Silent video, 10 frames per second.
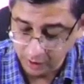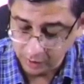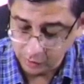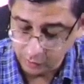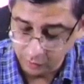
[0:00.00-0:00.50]

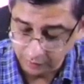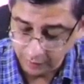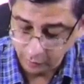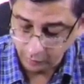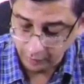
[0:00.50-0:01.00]
So
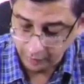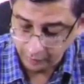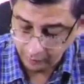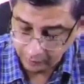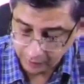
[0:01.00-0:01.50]
when you read
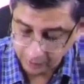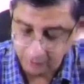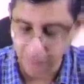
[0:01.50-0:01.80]
the question,